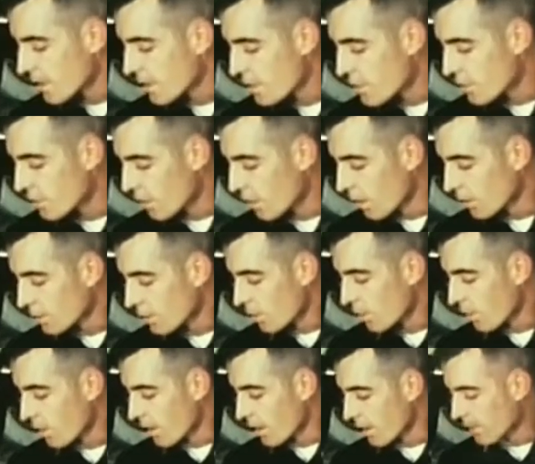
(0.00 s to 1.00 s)
Second condition,
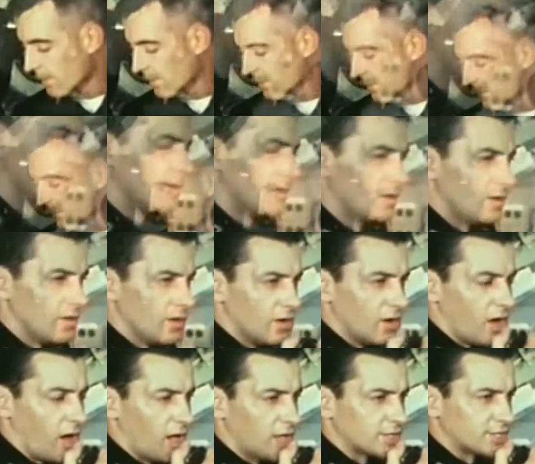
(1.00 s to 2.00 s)
ultra quiet.
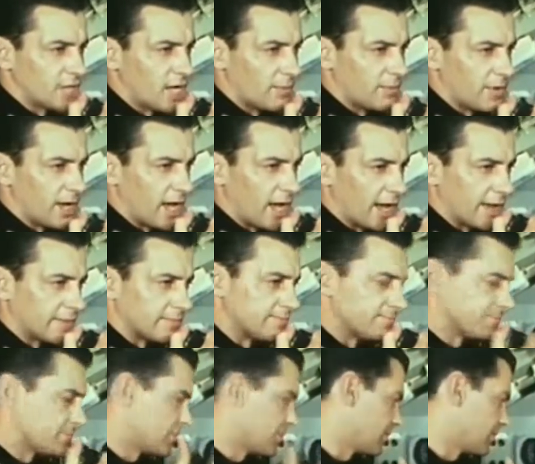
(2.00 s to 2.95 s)
All stop I.